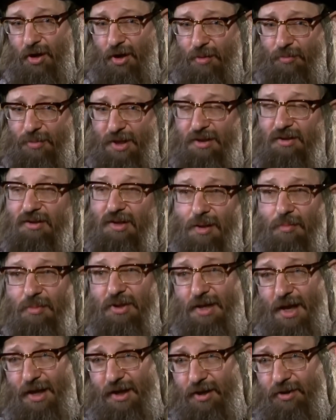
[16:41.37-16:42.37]

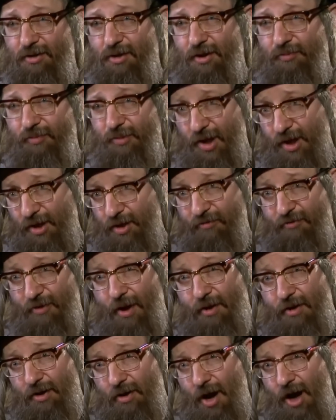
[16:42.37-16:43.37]
intimidated in a
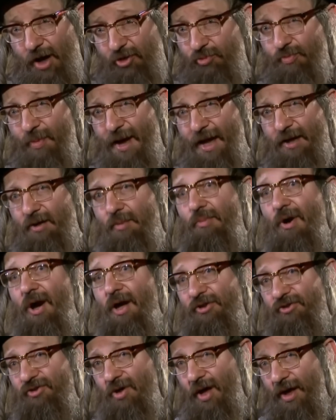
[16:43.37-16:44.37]
large manner
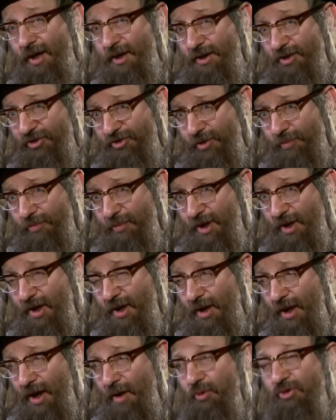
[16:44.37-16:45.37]
by Zionism,
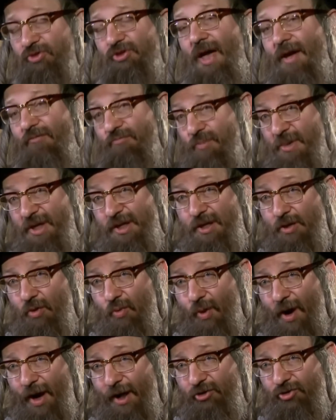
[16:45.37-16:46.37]
which they have media
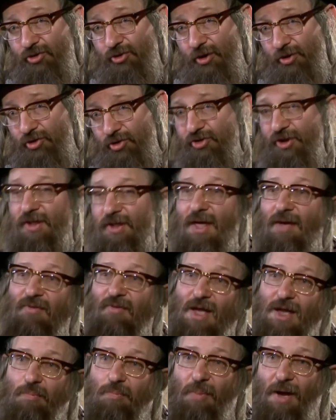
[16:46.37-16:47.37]
watch, just like they
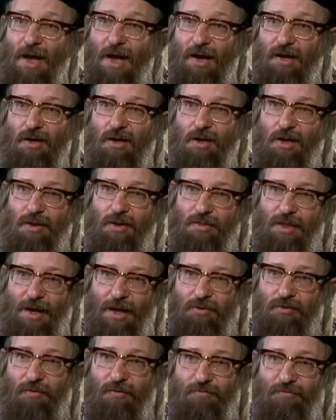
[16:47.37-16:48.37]
have AIPAC
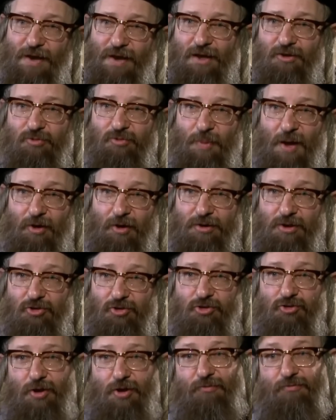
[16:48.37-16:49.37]
that affects
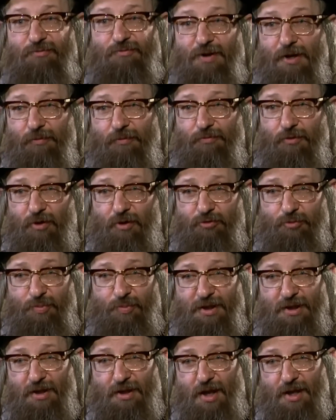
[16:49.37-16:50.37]
politicians, are fearful of
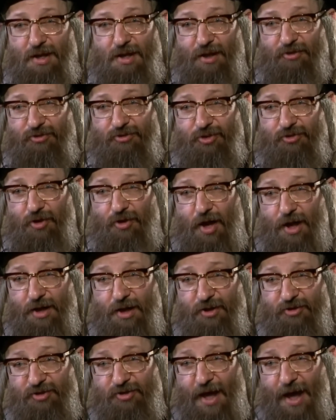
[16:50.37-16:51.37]
speaking against the
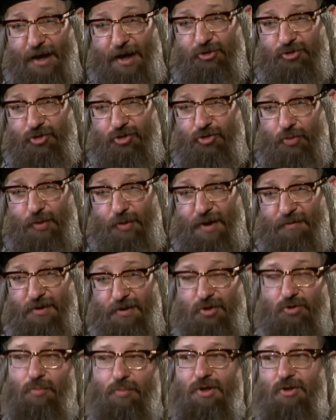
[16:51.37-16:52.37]
Zionist actions or whatever
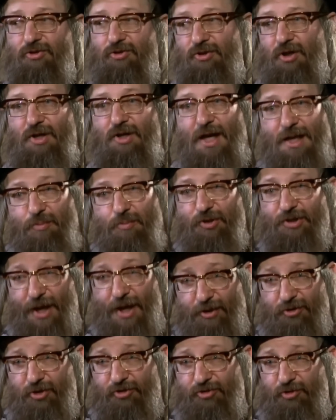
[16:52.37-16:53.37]
they do because they're labeled
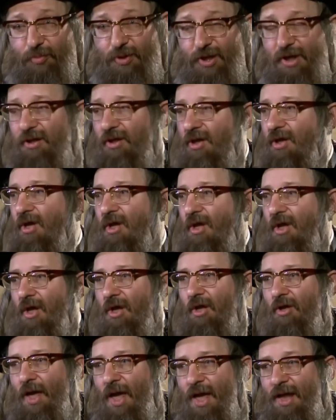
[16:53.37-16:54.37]
anti-Semitic.
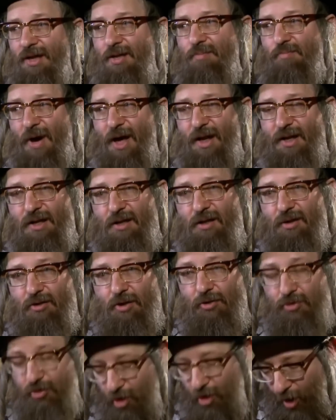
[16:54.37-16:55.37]
Anybody
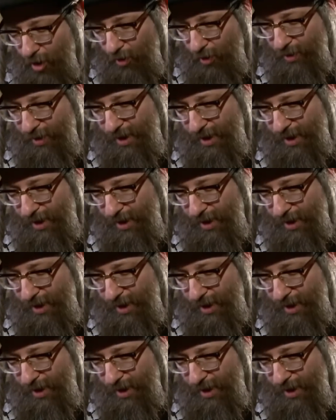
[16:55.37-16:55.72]
can go